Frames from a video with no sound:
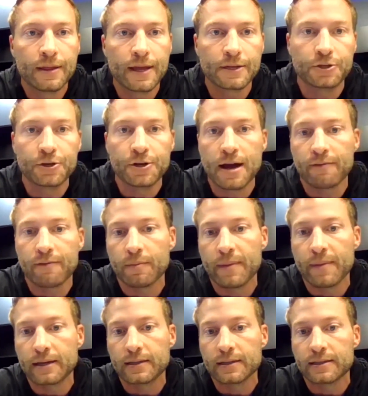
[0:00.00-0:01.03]
that you never
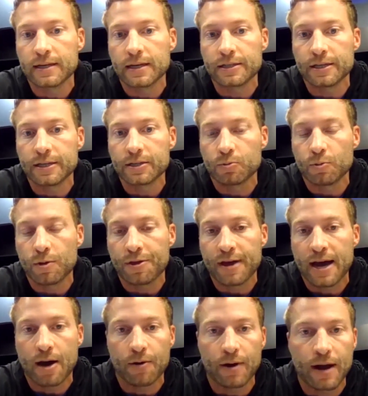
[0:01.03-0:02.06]
make decisions
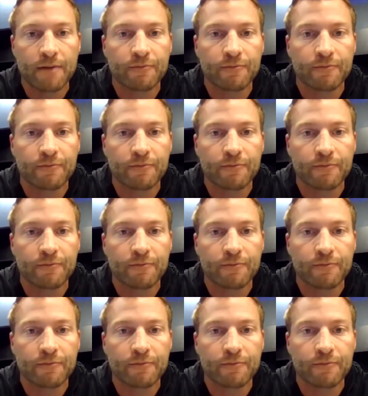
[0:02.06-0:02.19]
without